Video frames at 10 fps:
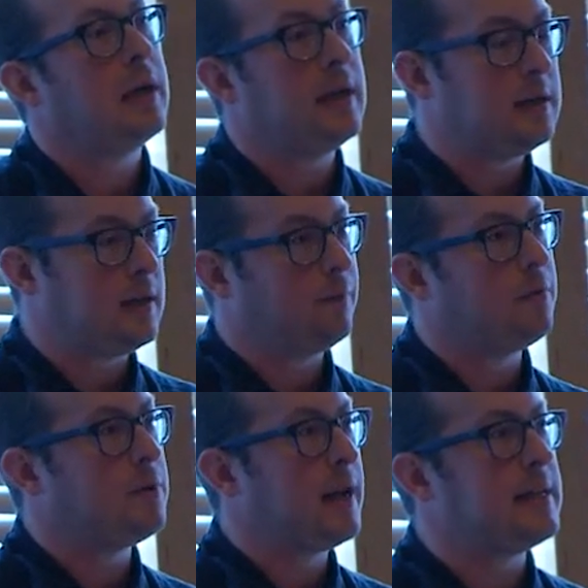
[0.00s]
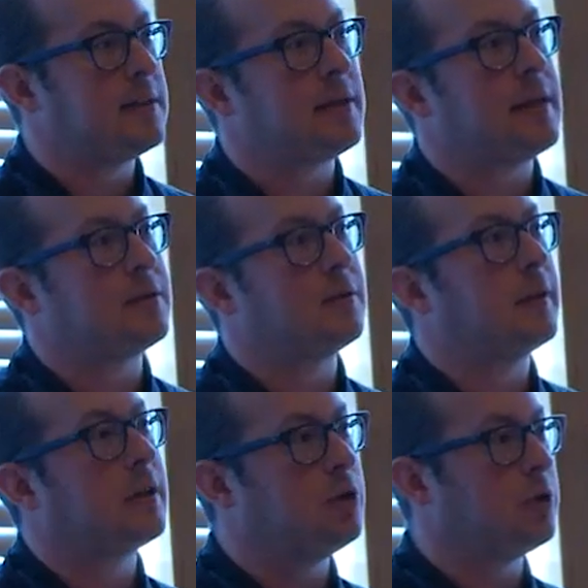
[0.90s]
in different data sets so
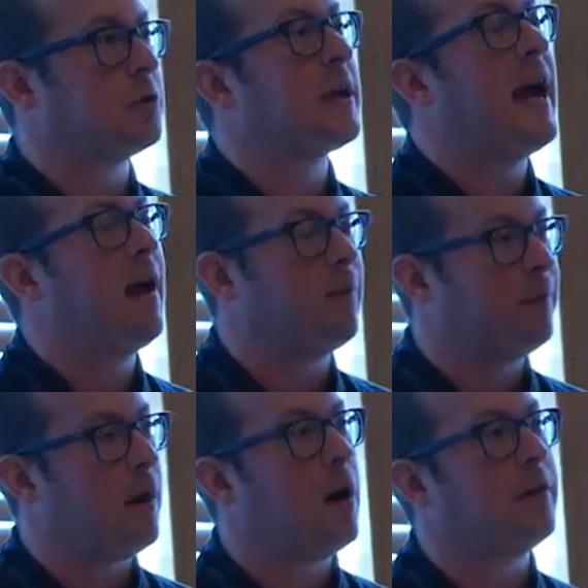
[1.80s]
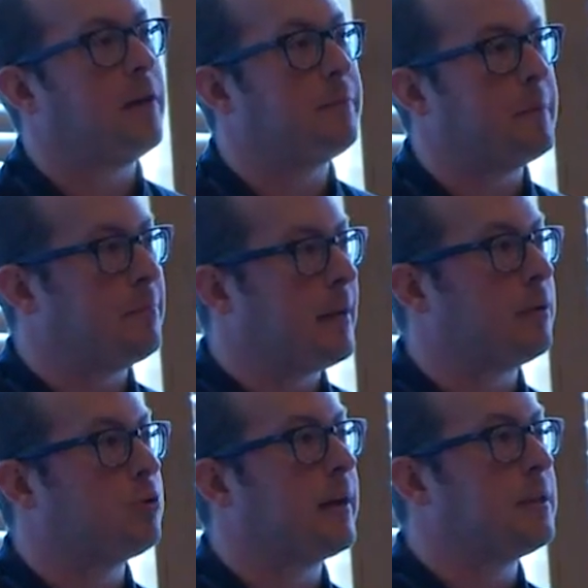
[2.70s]
they can judge how far they've been
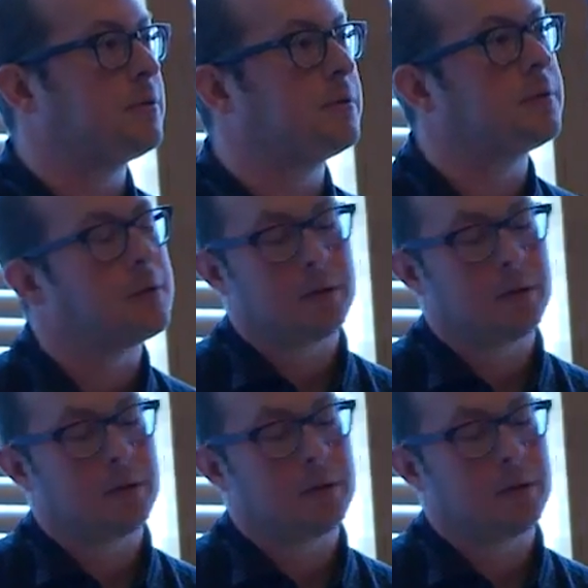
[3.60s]
penetrated.